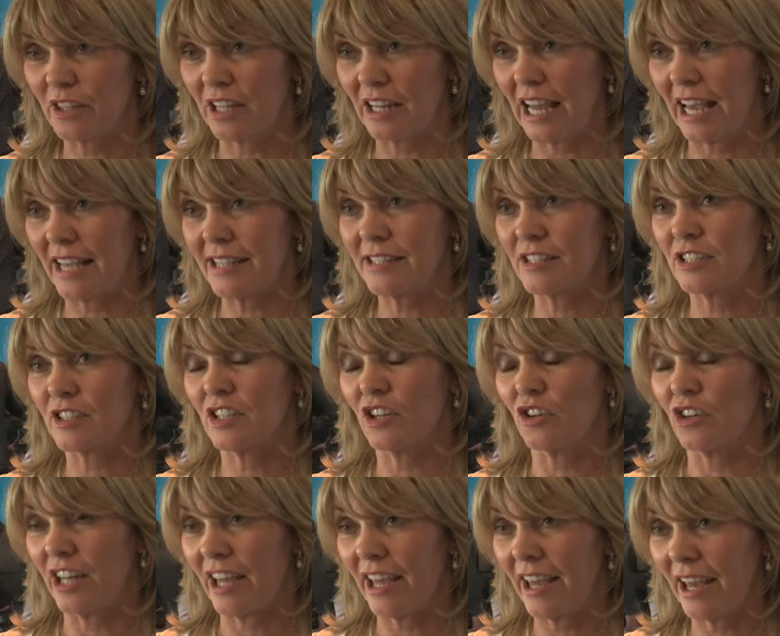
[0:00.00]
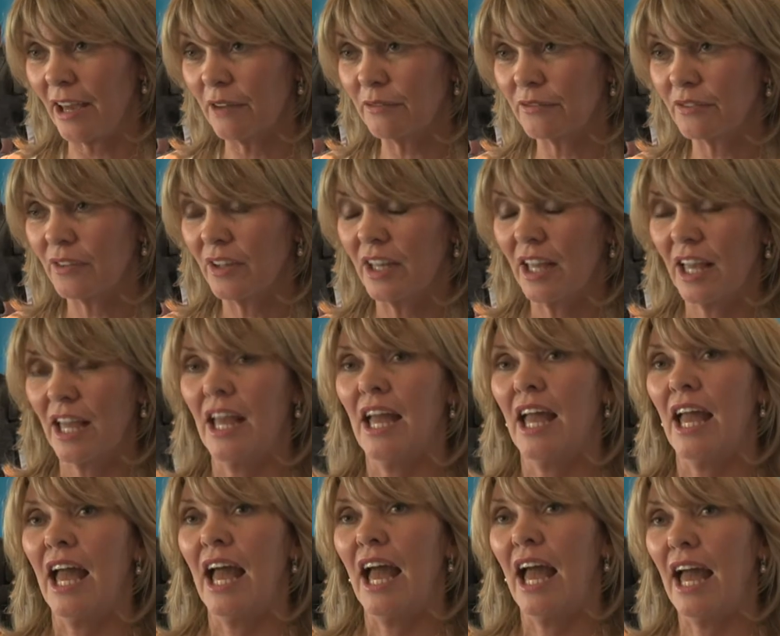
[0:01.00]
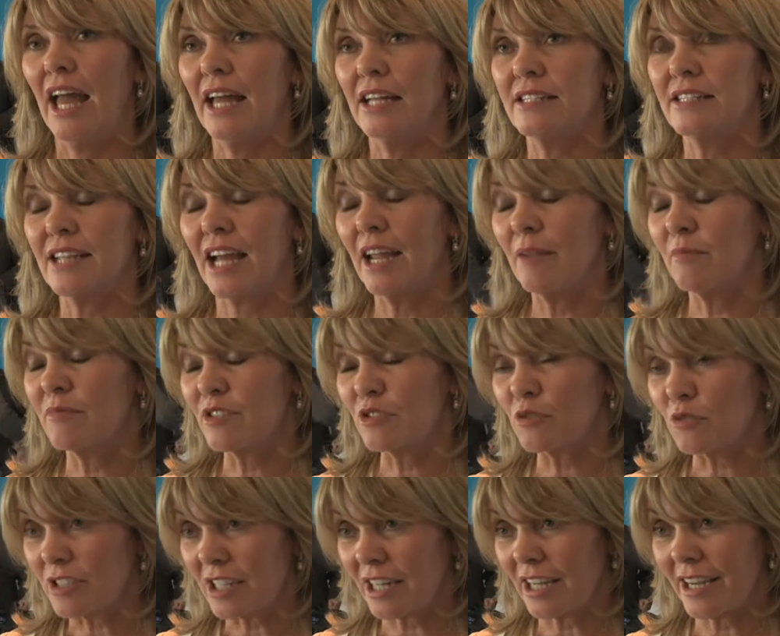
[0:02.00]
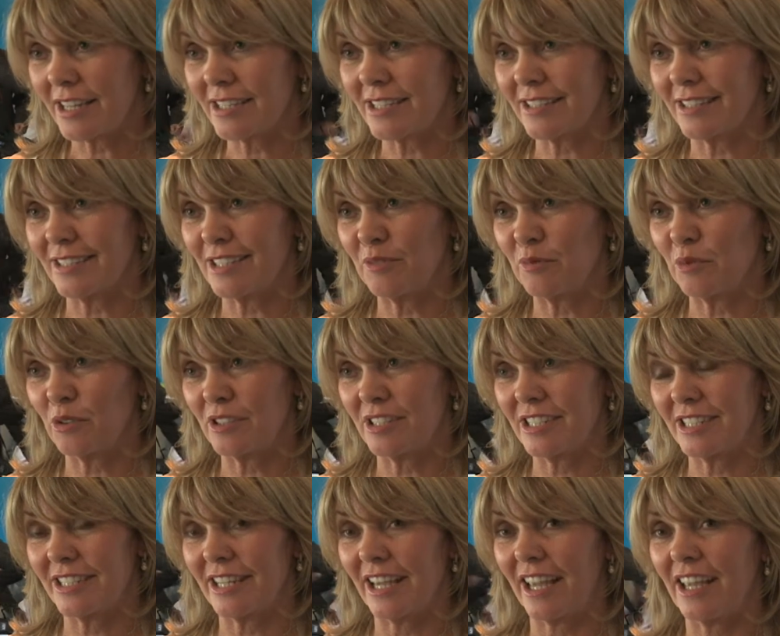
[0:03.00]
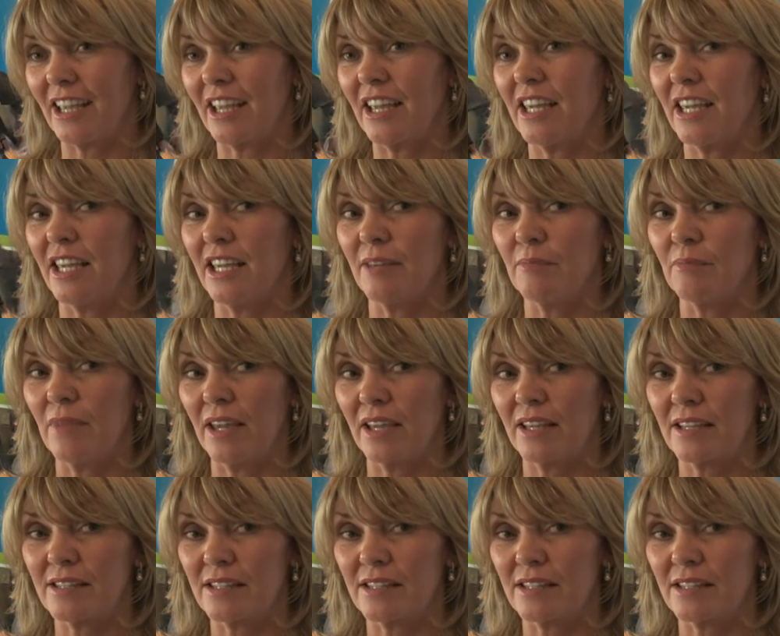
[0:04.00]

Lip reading: the last year and a half, and I am so delighted that he won today. He makes